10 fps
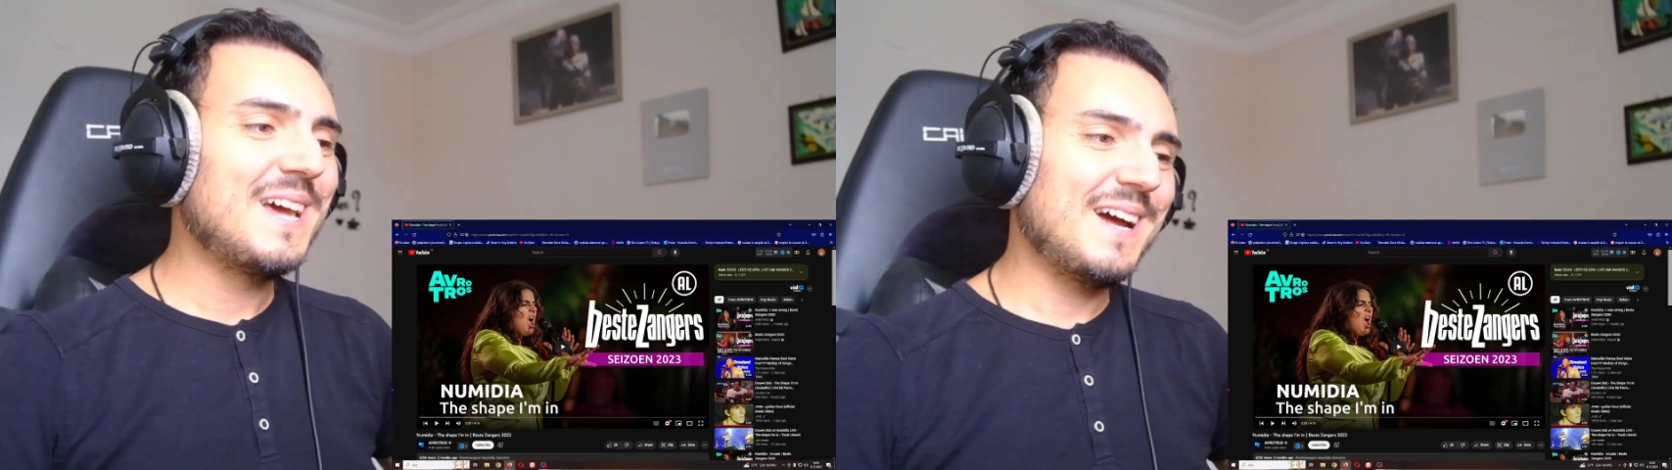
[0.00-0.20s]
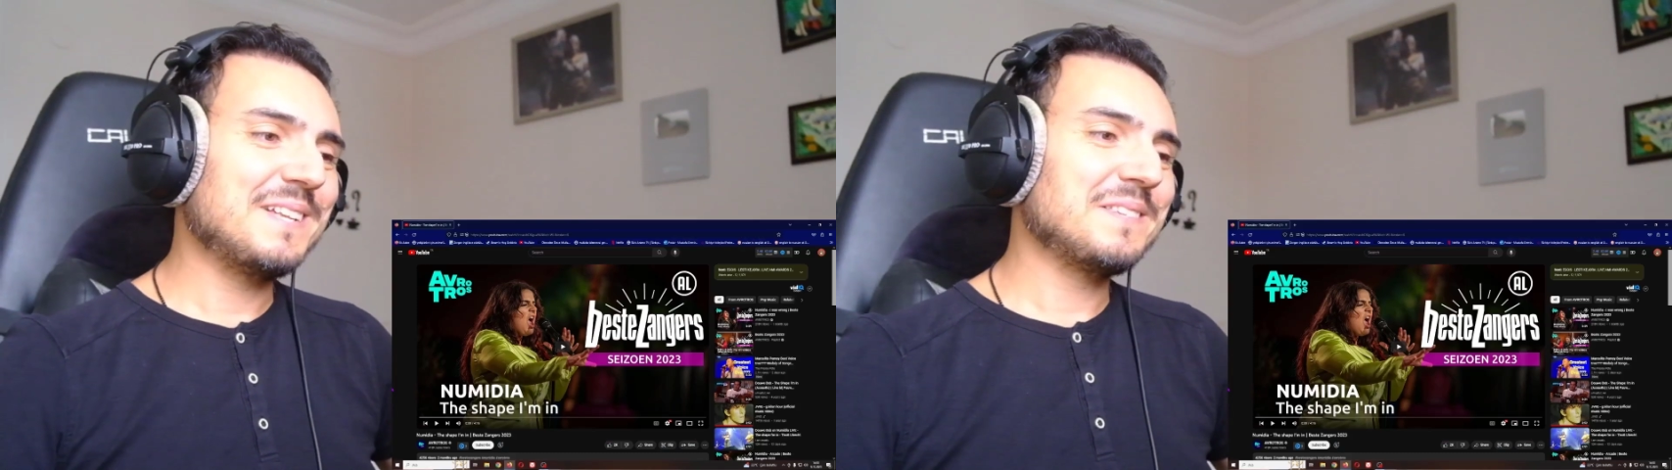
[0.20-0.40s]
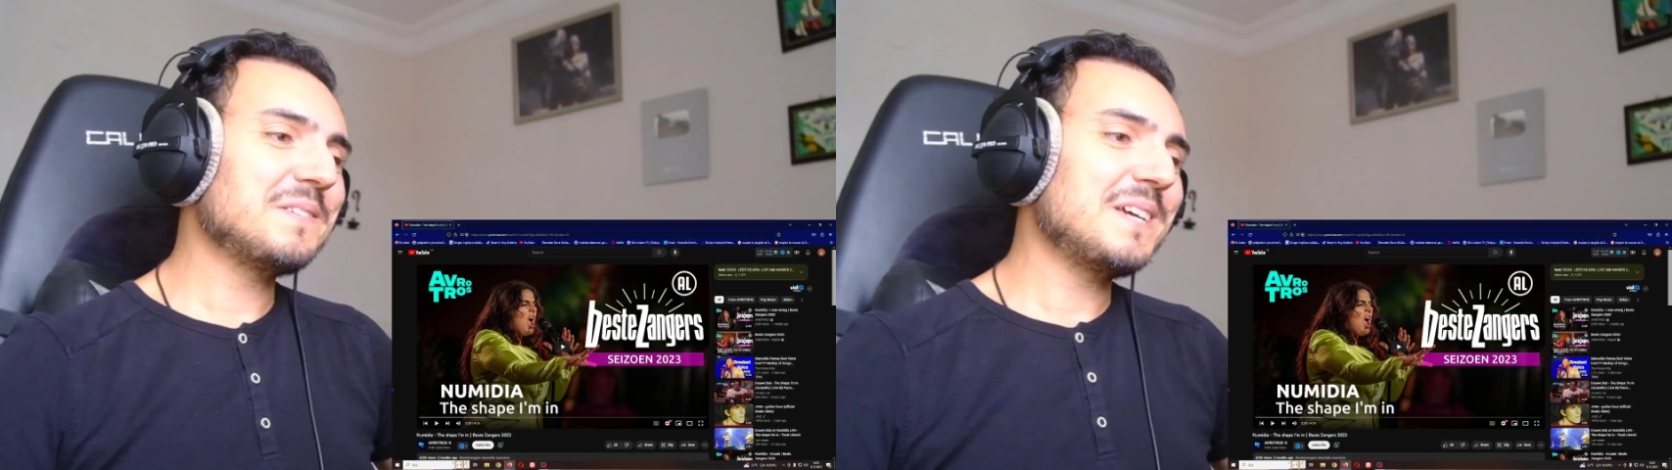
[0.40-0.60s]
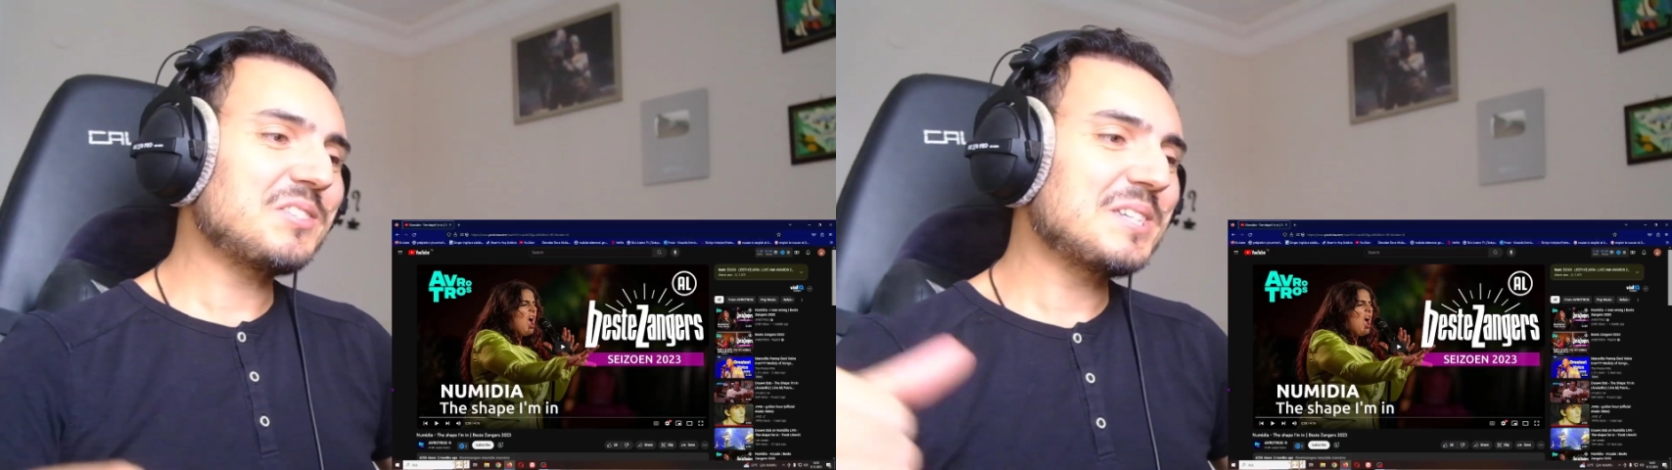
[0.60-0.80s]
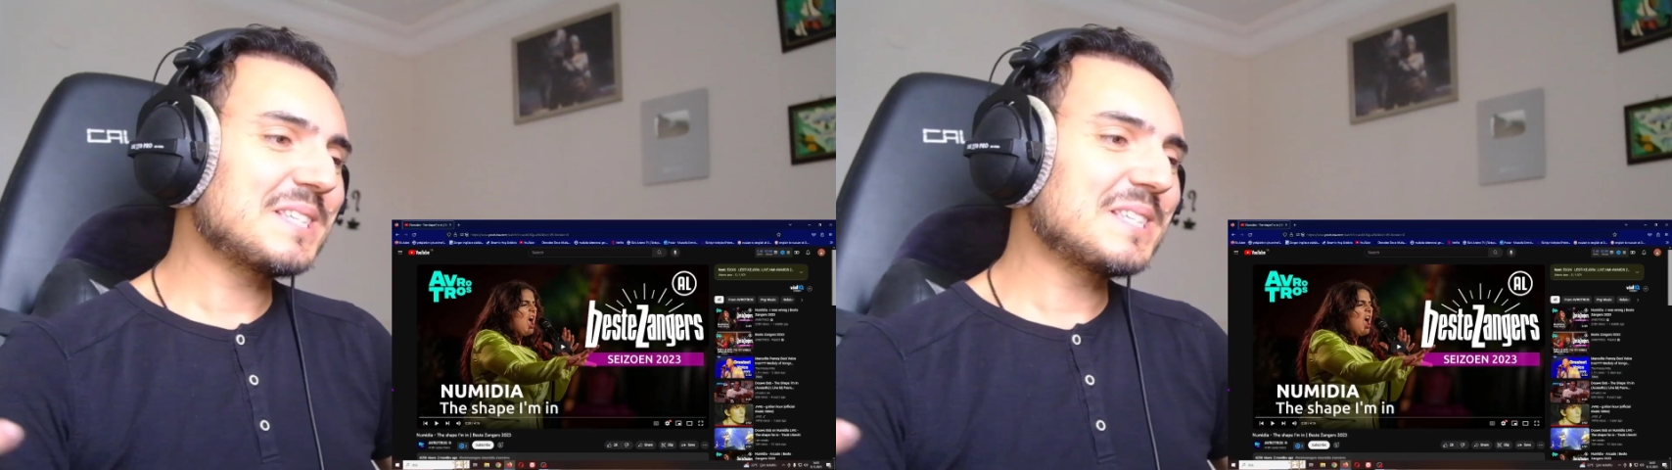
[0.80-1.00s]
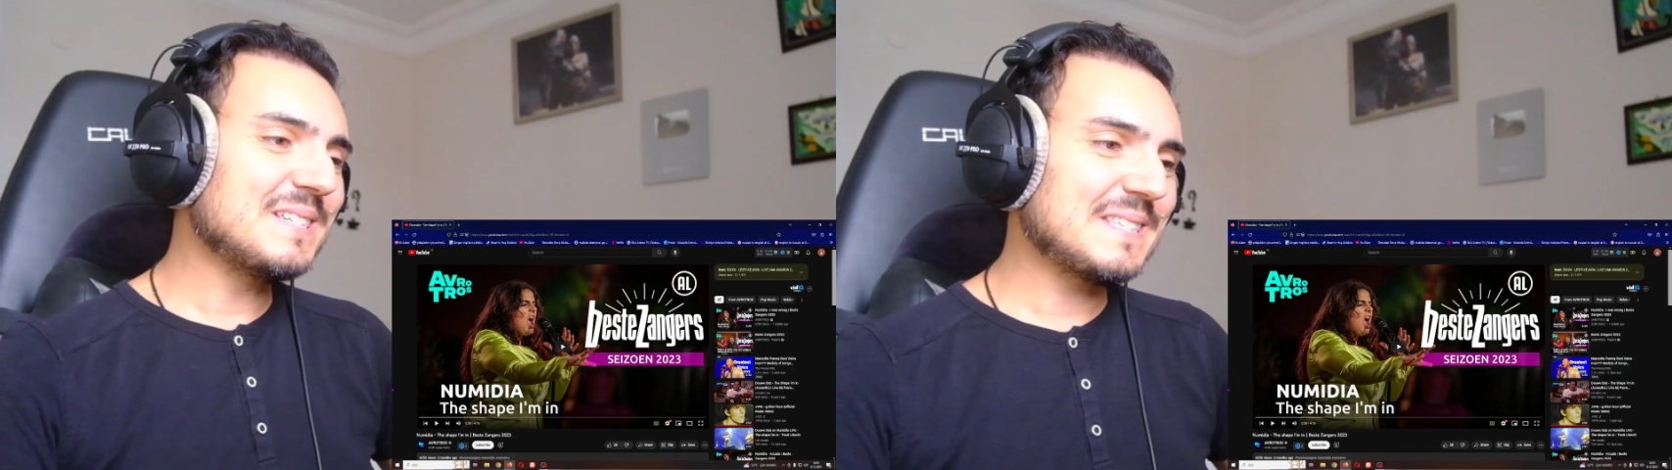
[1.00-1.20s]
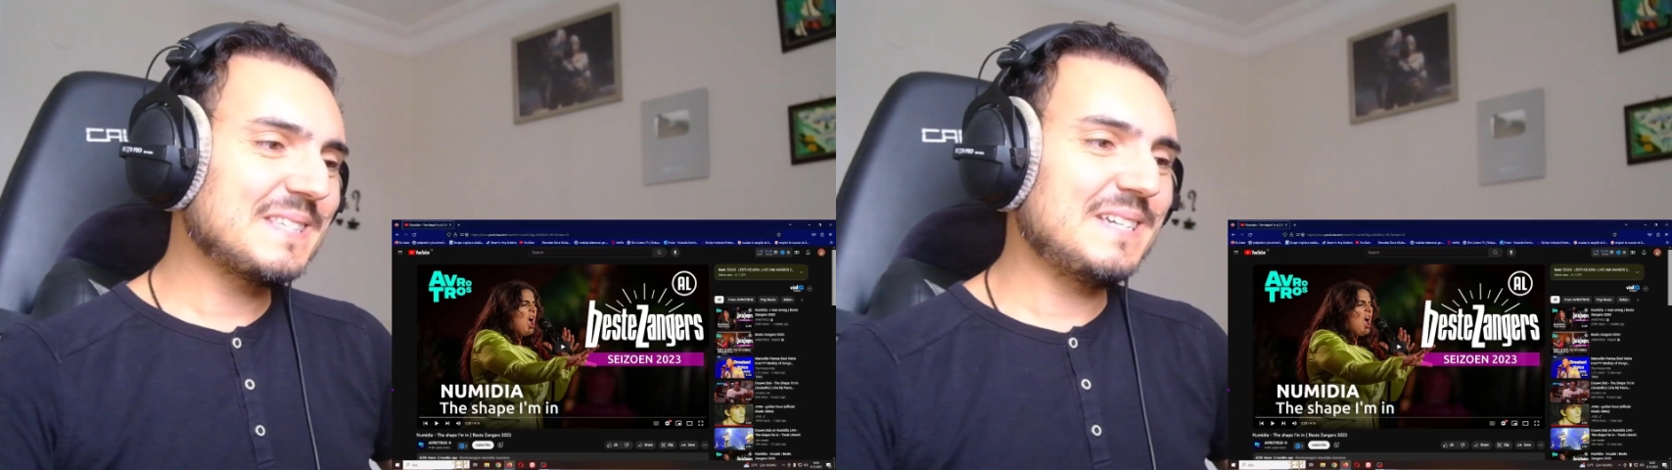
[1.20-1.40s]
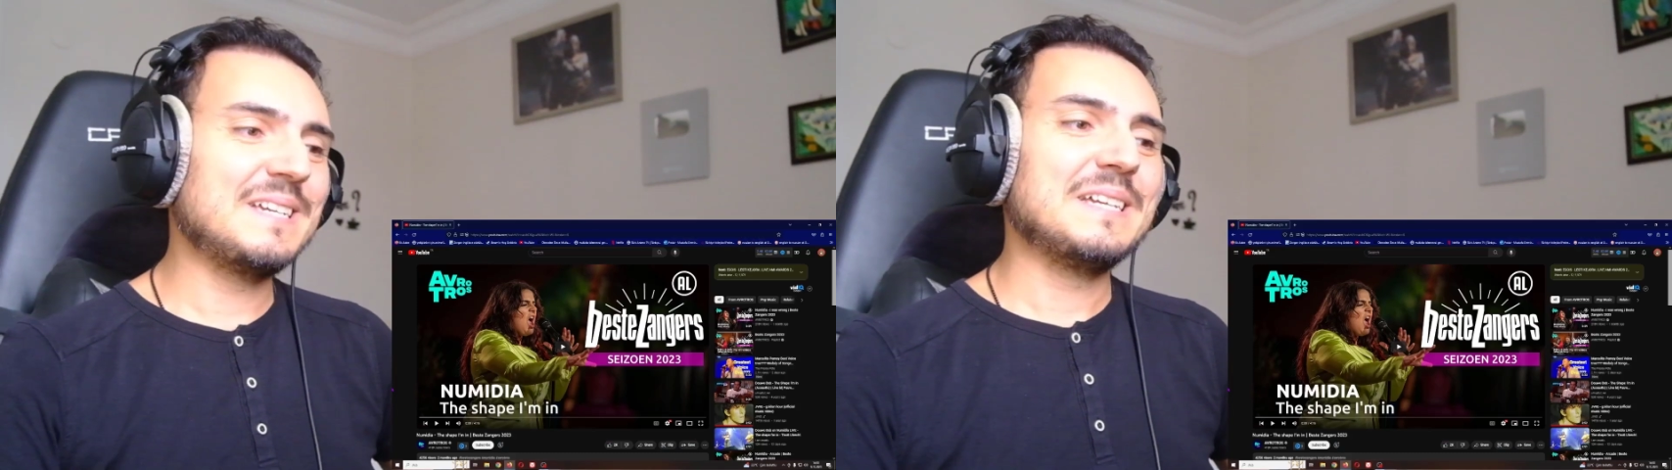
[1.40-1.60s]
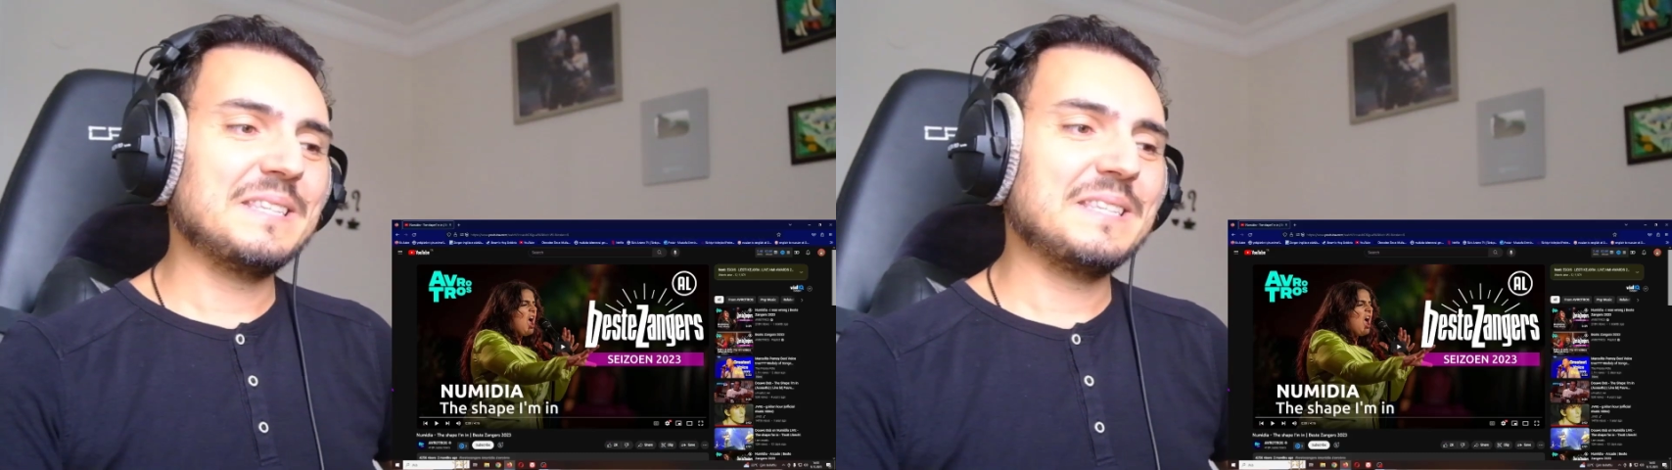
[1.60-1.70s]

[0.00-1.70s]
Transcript: and today she's gonna sing